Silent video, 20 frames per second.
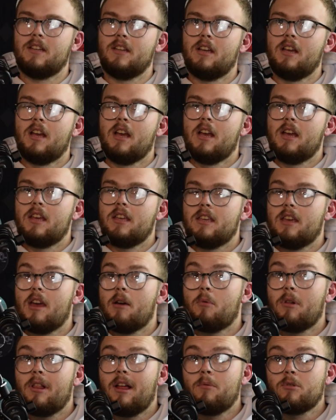you? Yeah,
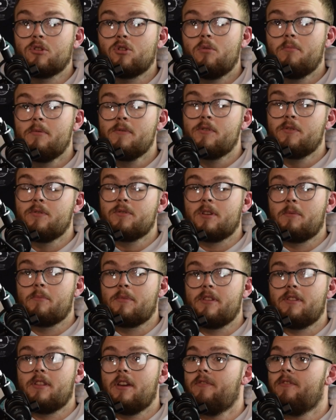well, I was hoping to do
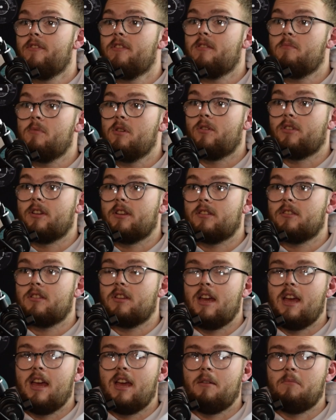something different, to be honest.
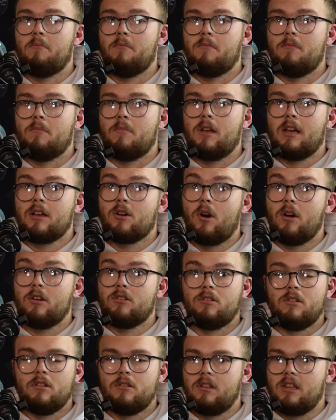Um, I
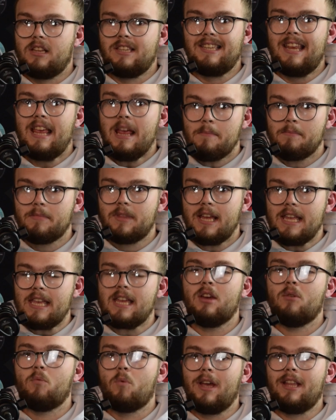got the same night
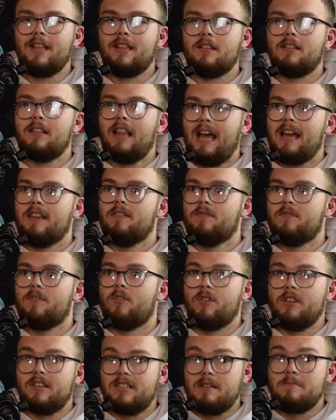it went live,
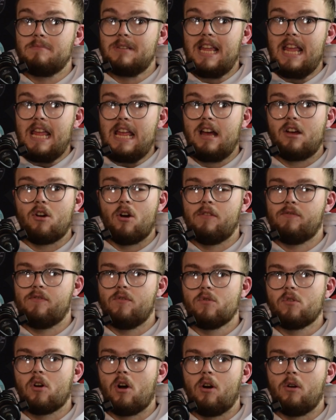or the same day, I got a
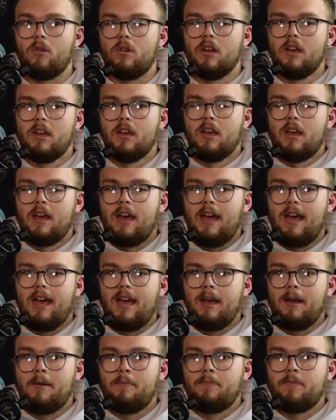phone call,
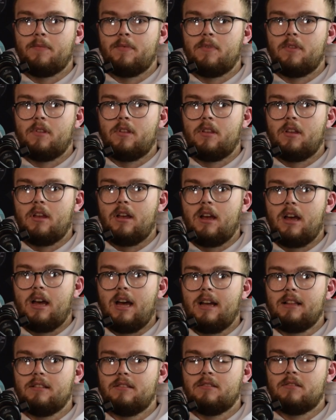um,
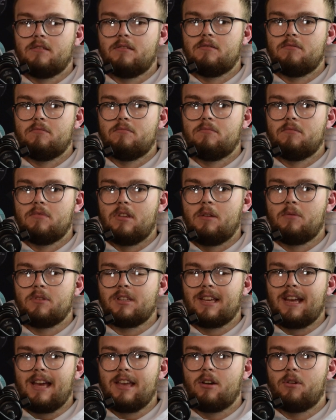and it was
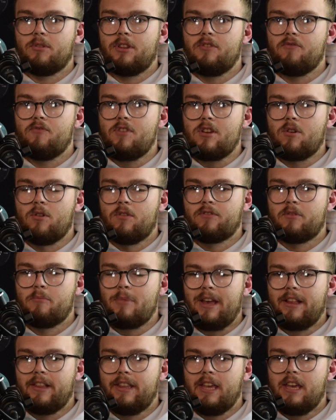a guy called Enrico from
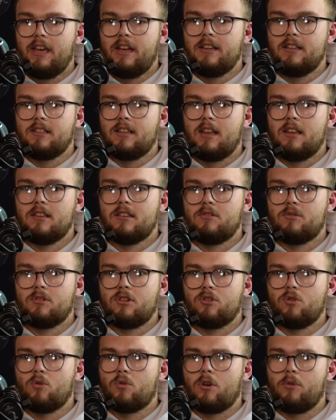Italy, and he says there's a
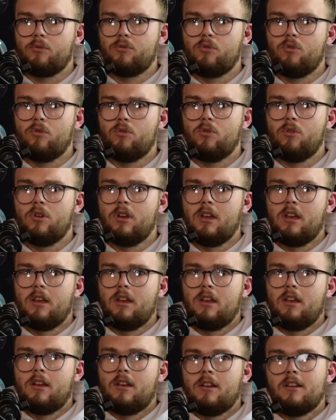show called Two
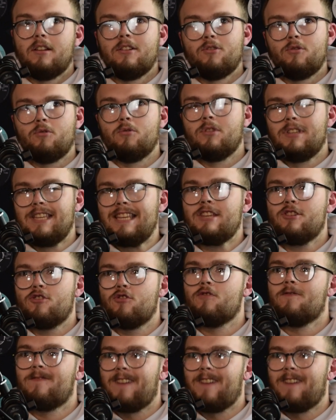Two C Q